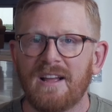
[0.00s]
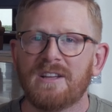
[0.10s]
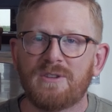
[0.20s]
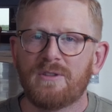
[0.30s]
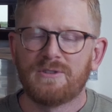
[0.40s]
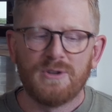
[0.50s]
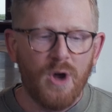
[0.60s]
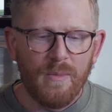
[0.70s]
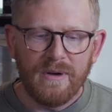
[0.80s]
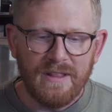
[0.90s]
So there's
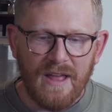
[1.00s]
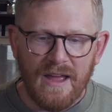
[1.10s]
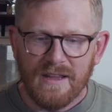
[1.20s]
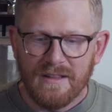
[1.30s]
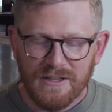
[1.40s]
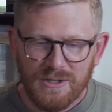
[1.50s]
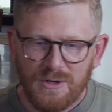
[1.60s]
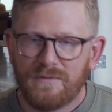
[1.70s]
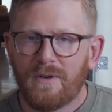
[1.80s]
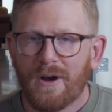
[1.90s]
nobody that is
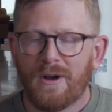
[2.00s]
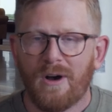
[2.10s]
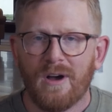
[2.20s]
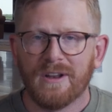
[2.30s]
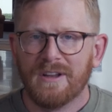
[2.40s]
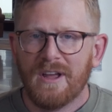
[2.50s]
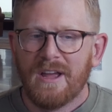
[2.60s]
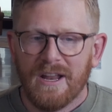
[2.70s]
too far gone and,